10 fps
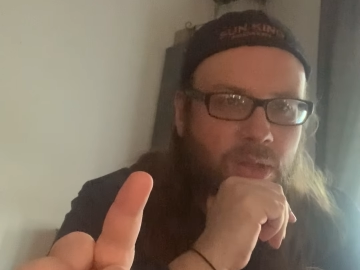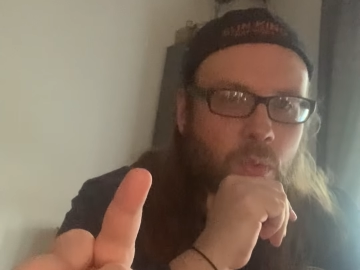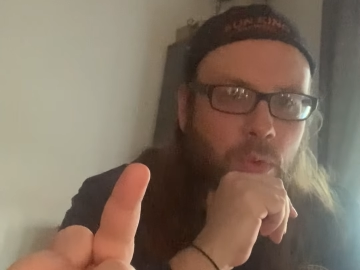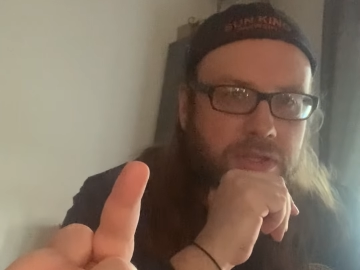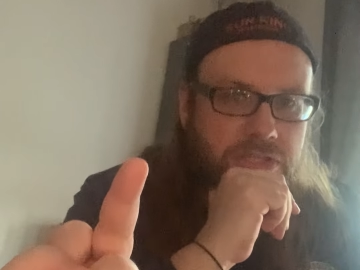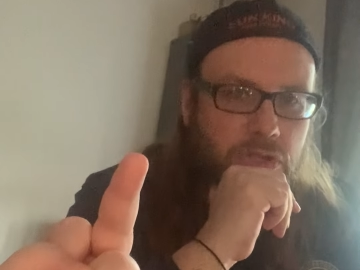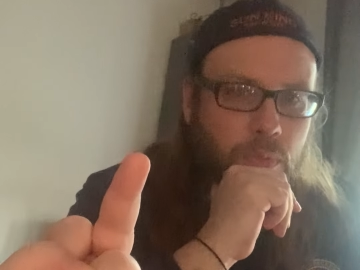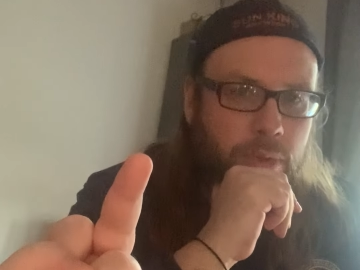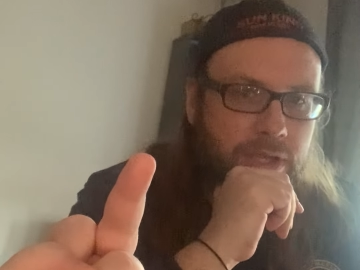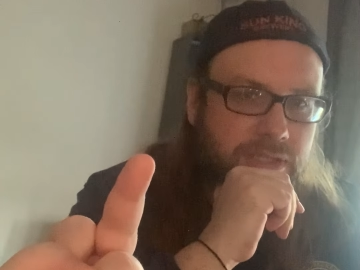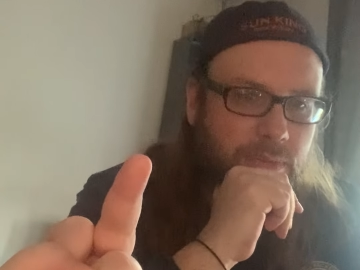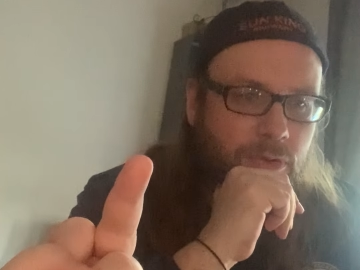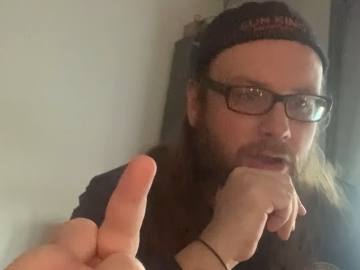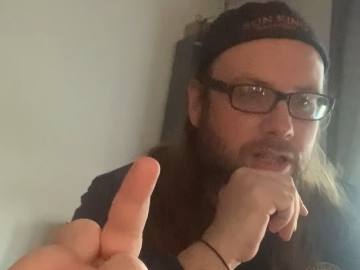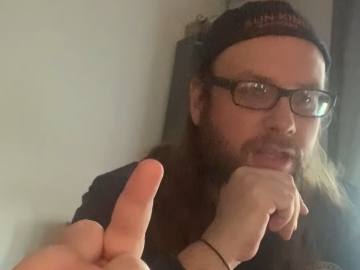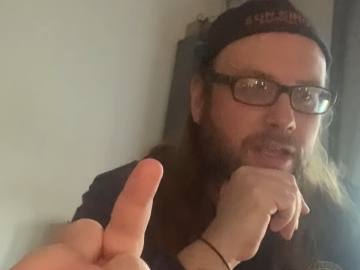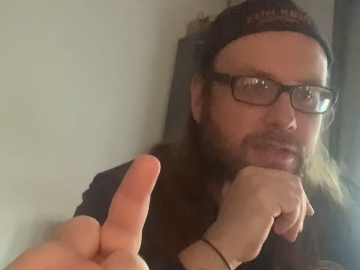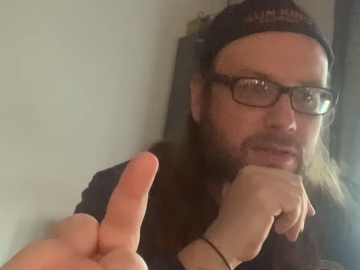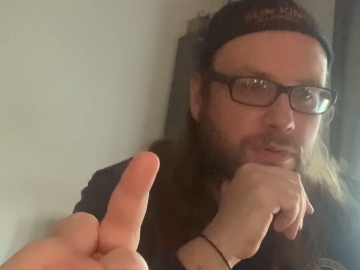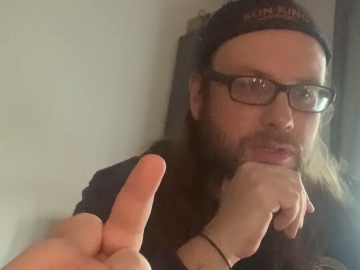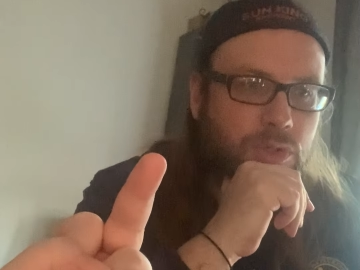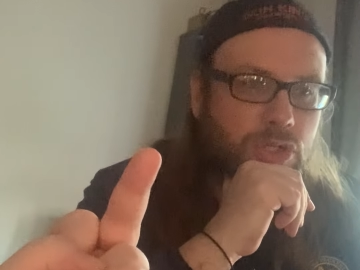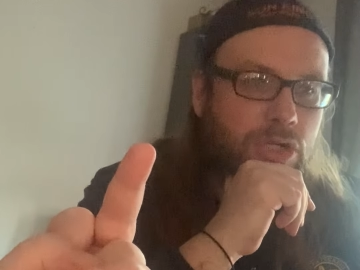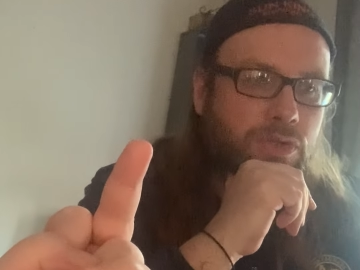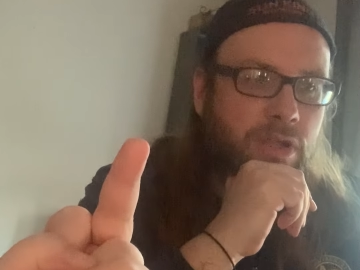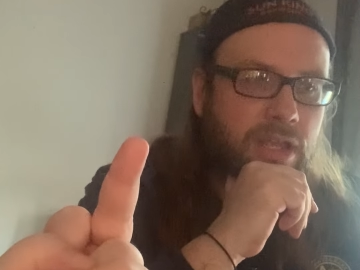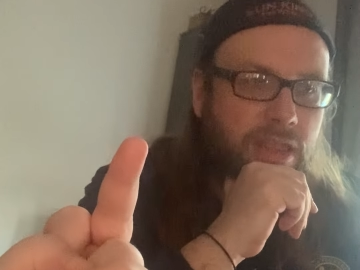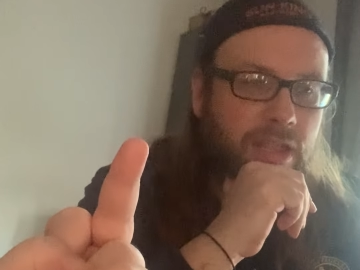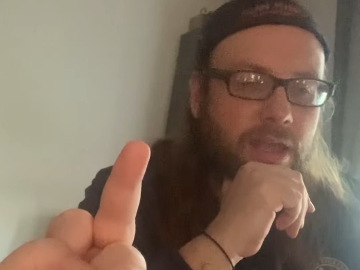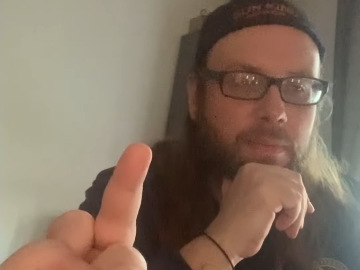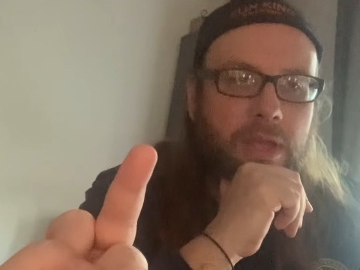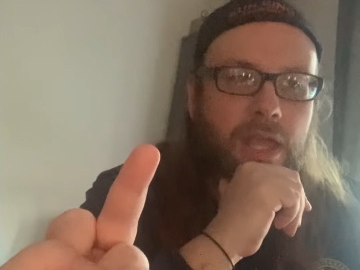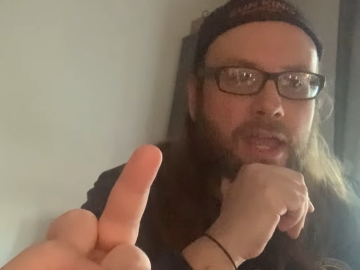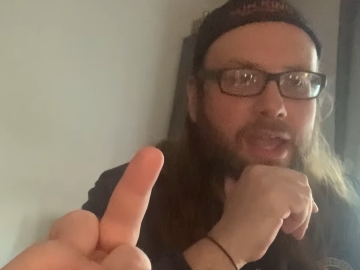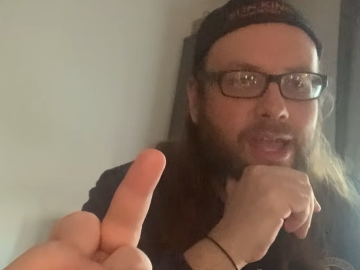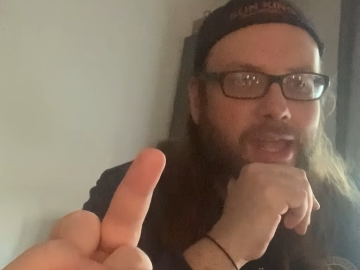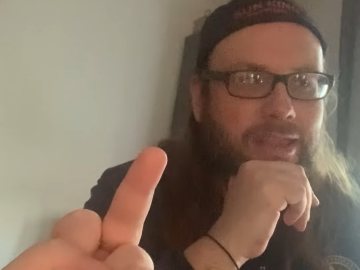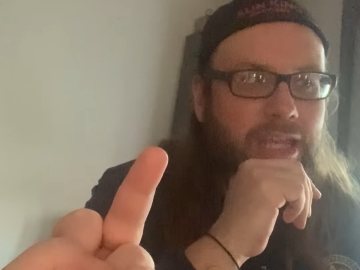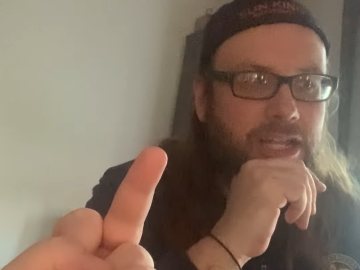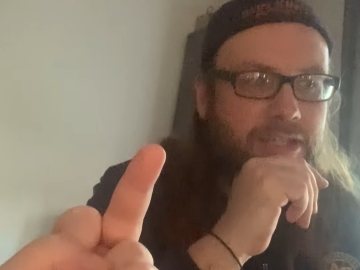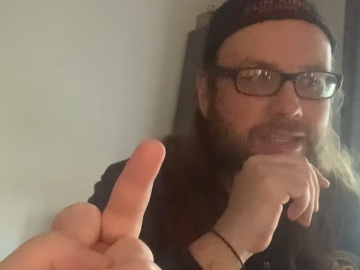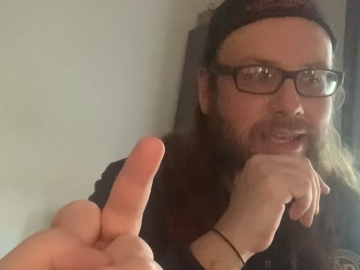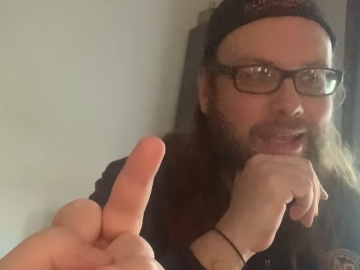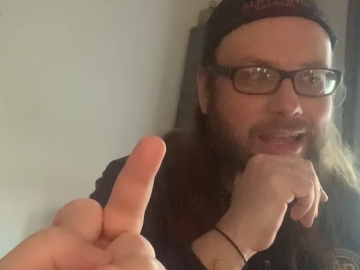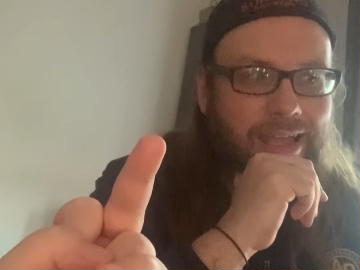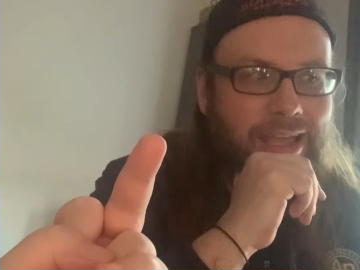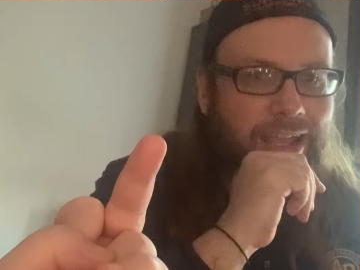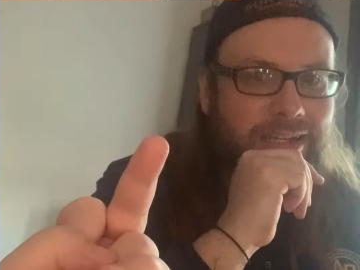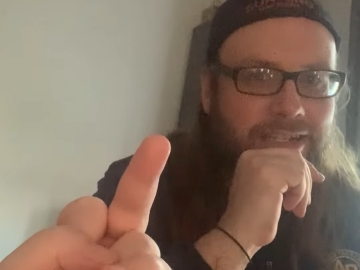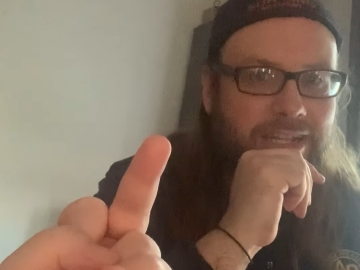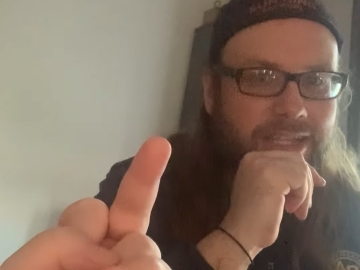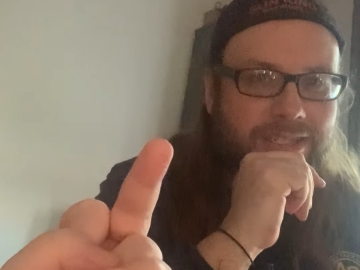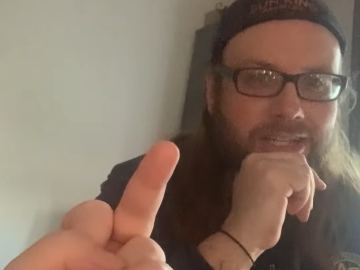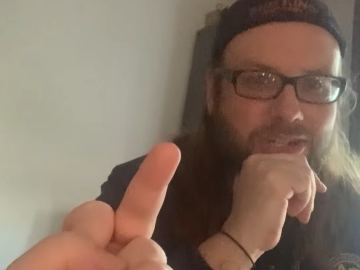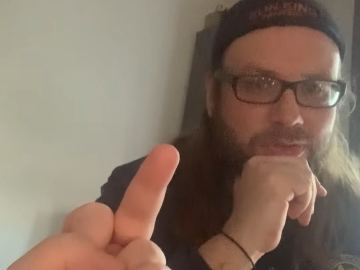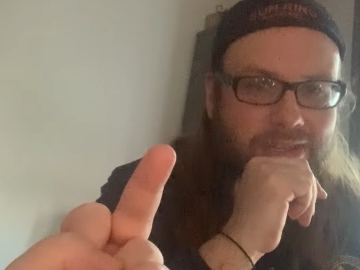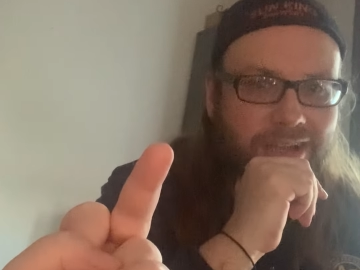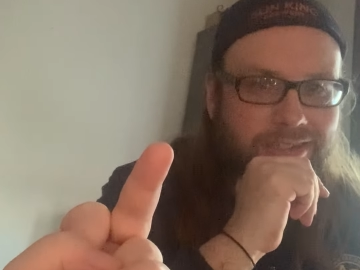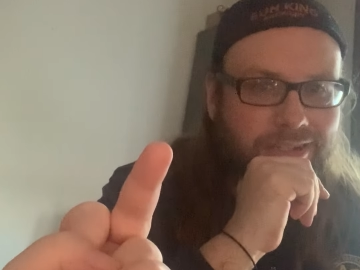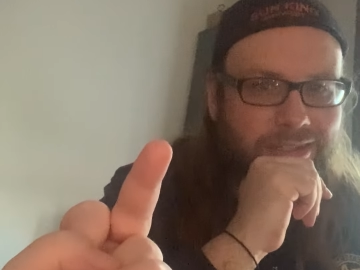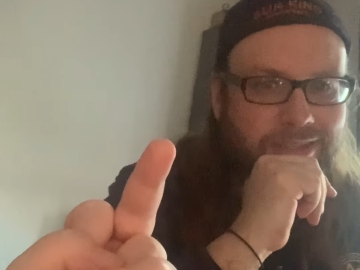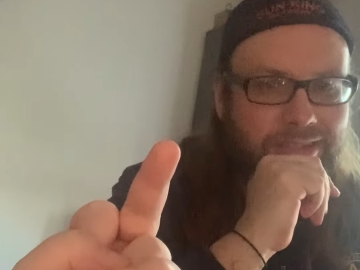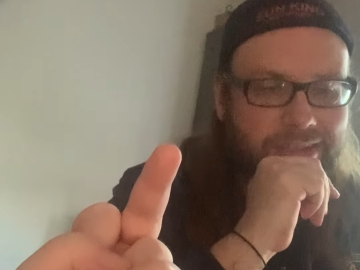Once you mix them correctly, as soon as you start drinking them, they just kind of taste like juice cocktail.